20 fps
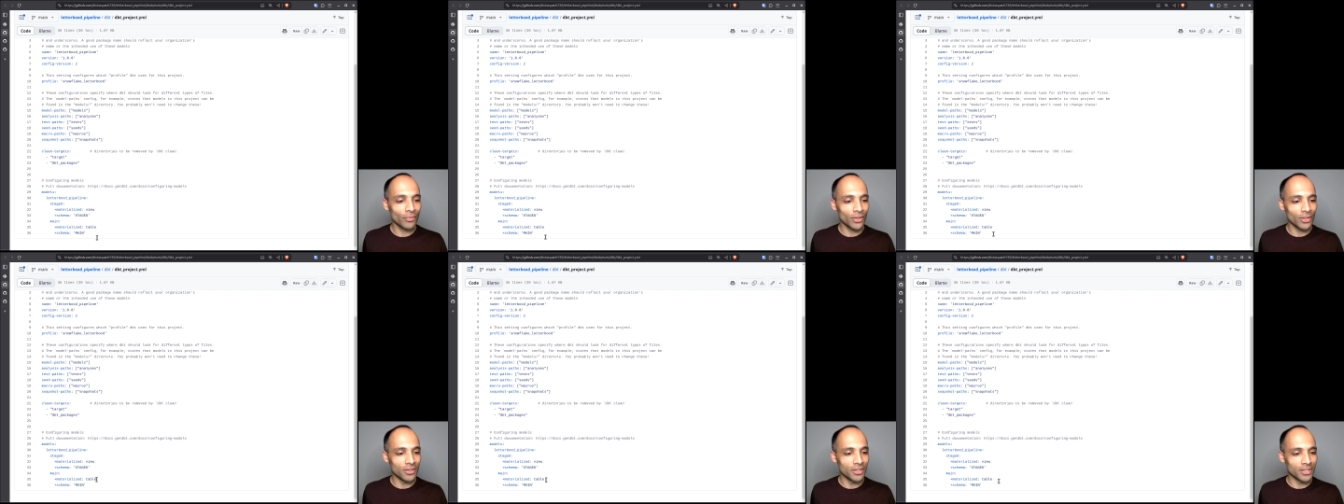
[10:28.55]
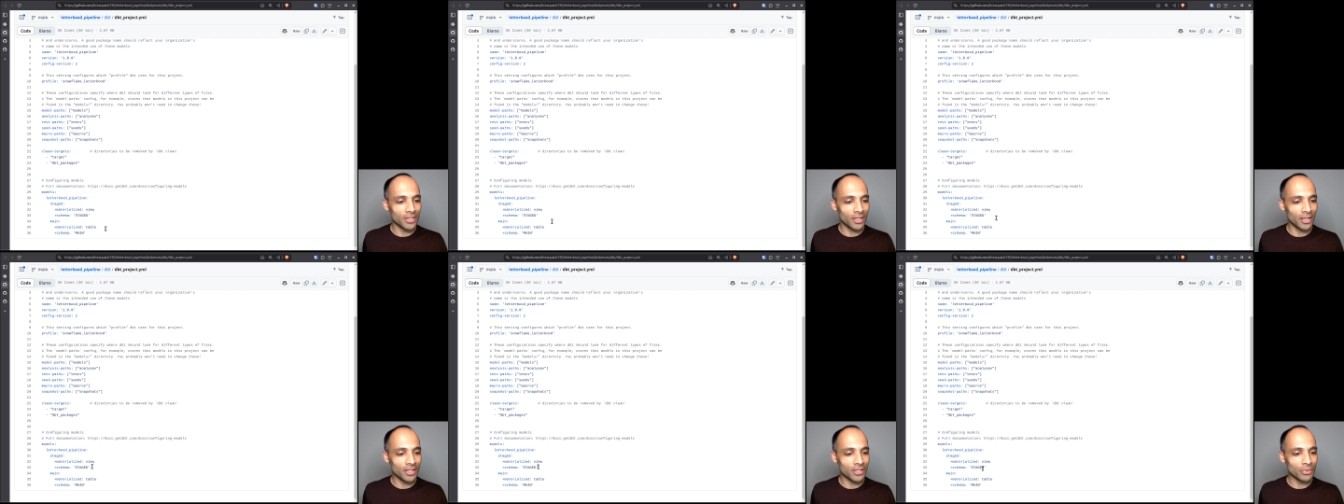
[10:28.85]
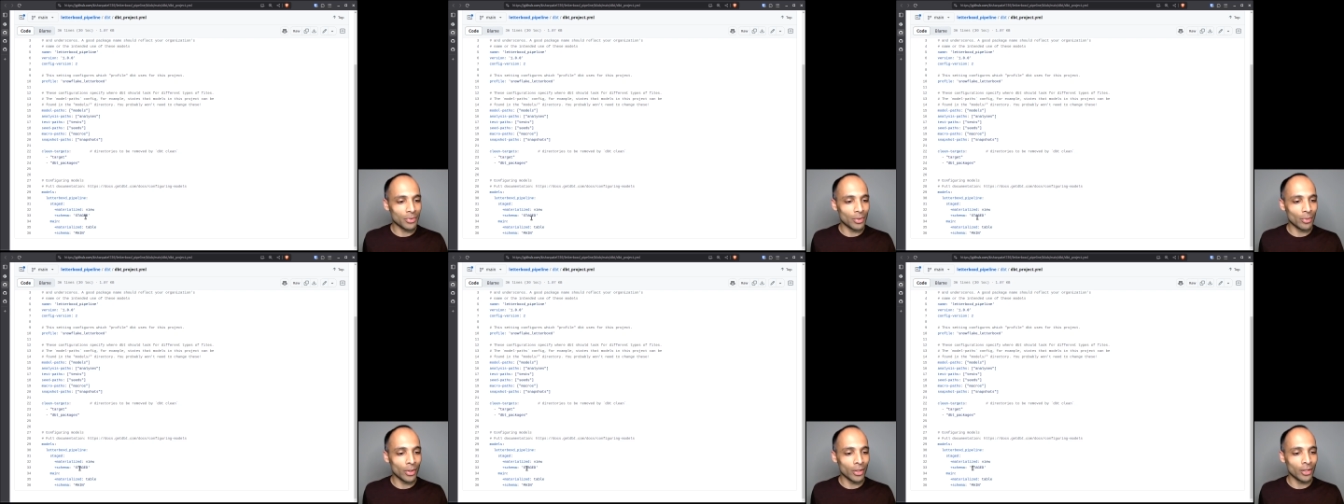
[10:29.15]
In this
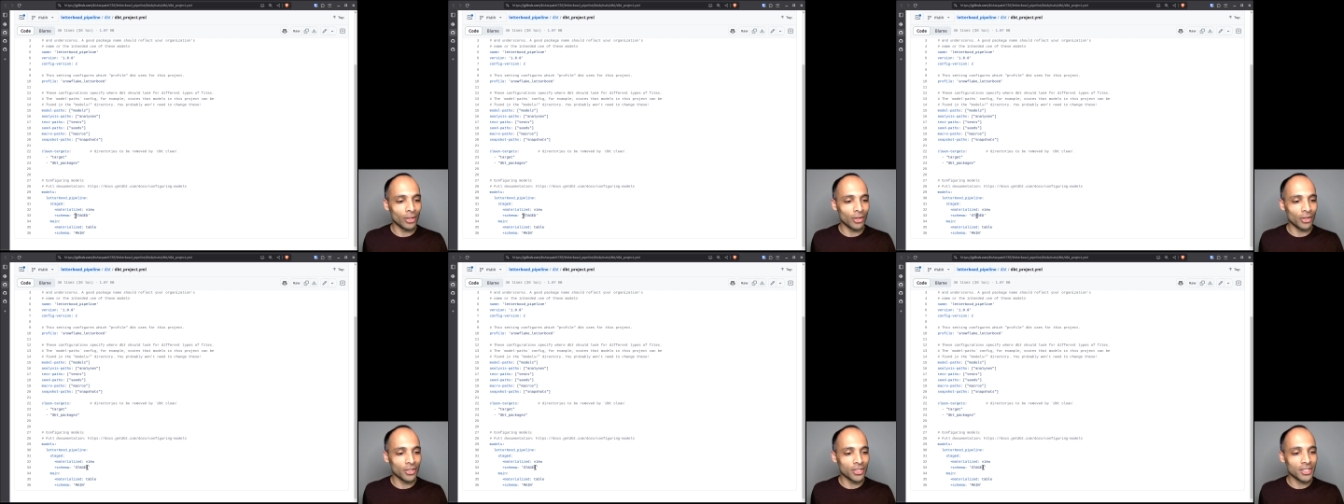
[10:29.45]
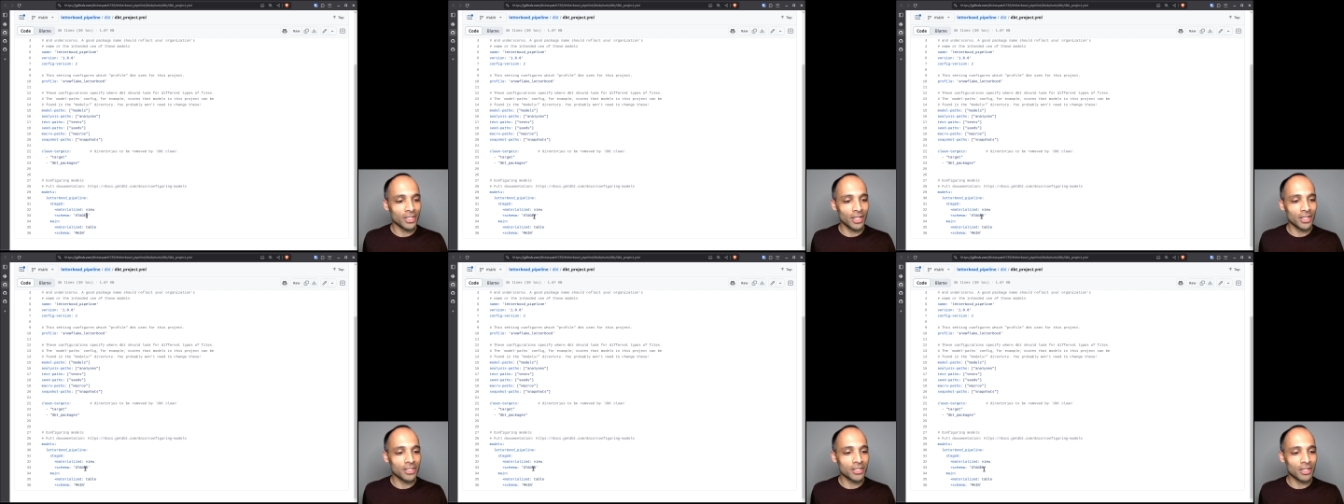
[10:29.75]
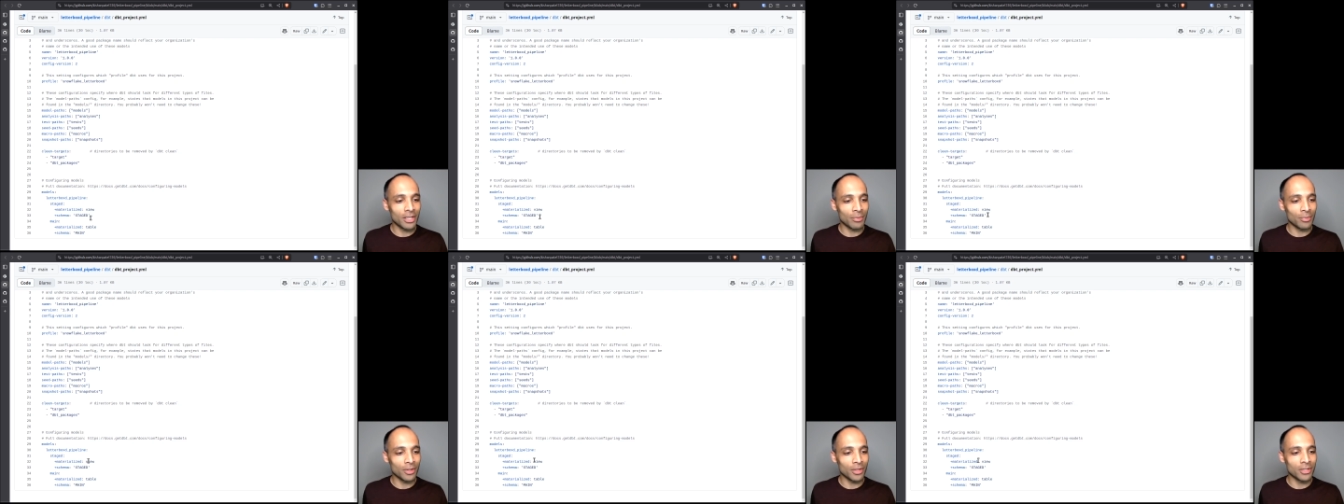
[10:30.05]
case, we want our stage
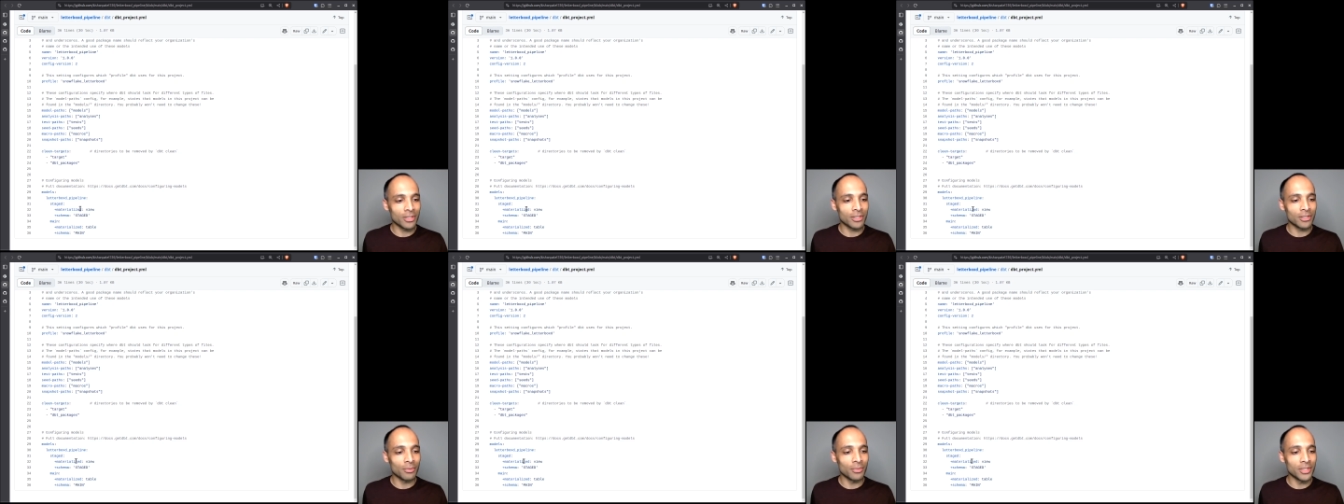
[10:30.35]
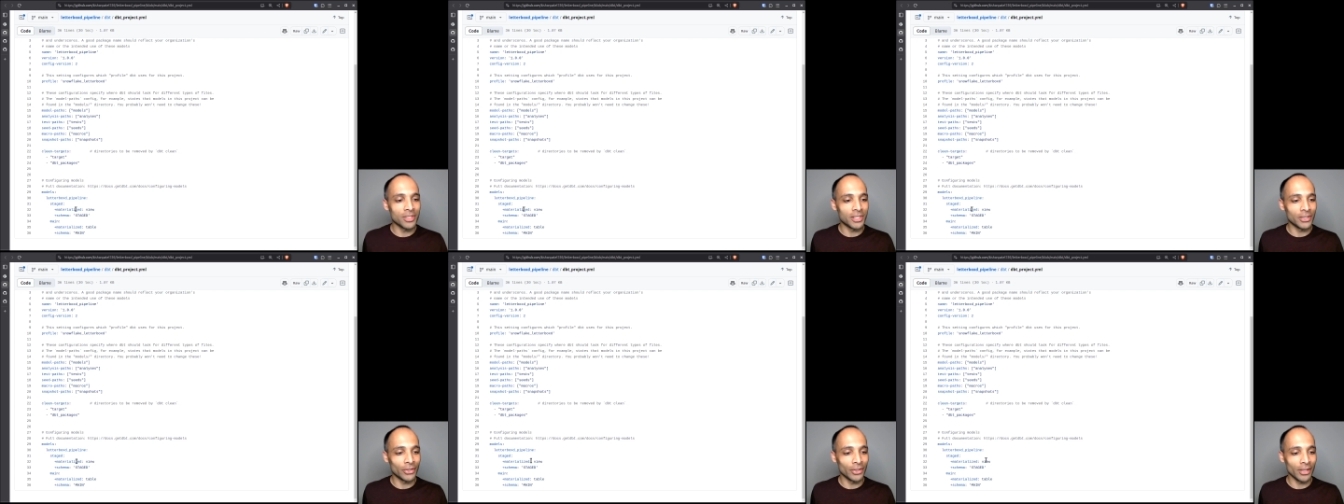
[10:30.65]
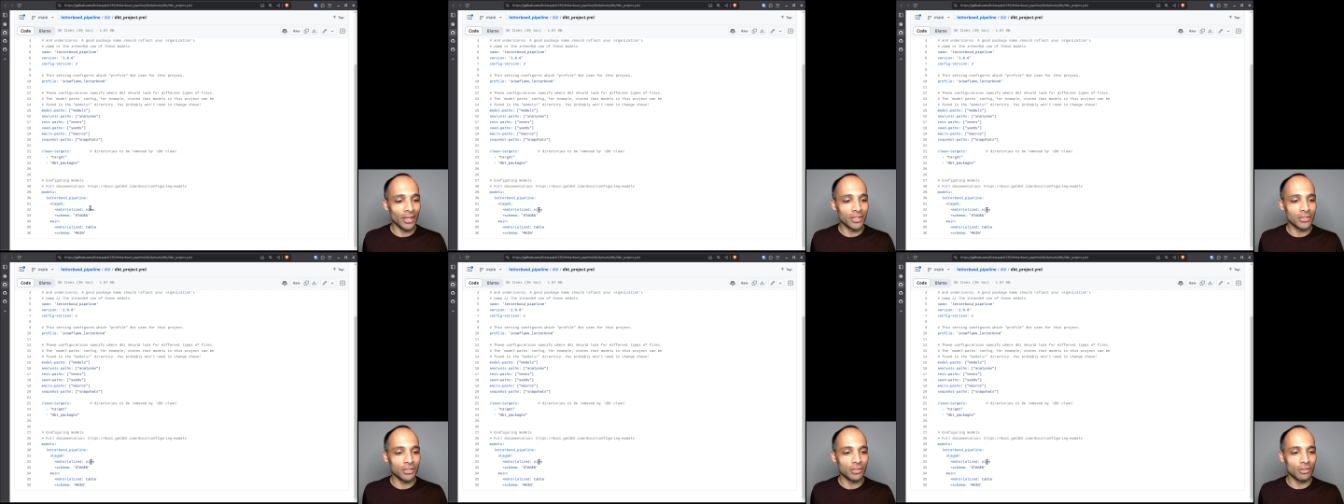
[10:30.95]
schema to
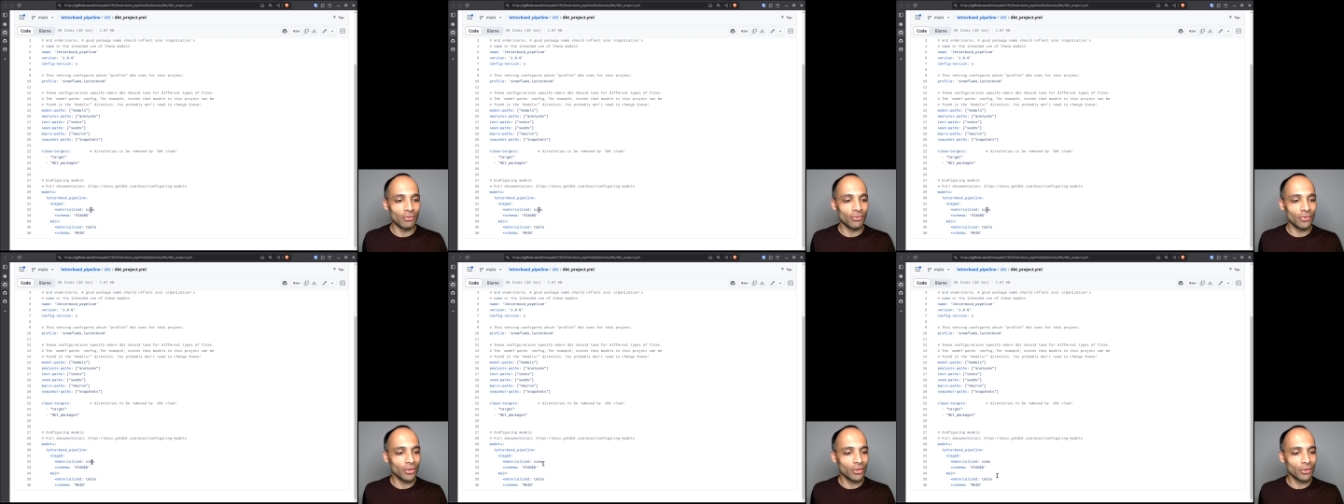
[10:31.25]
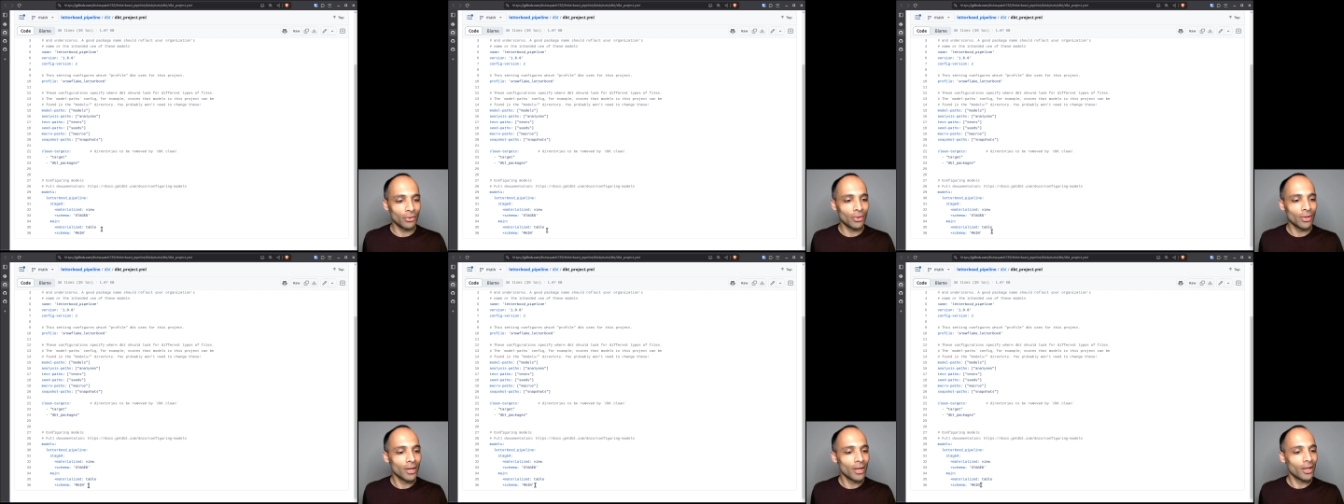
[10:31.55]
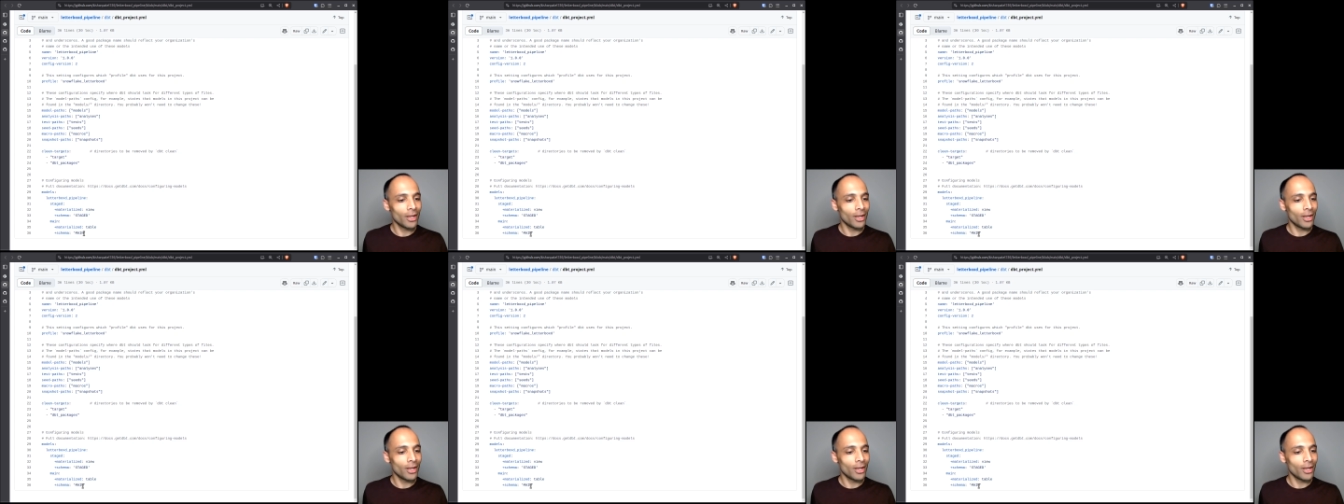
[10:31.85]
materialize as a view,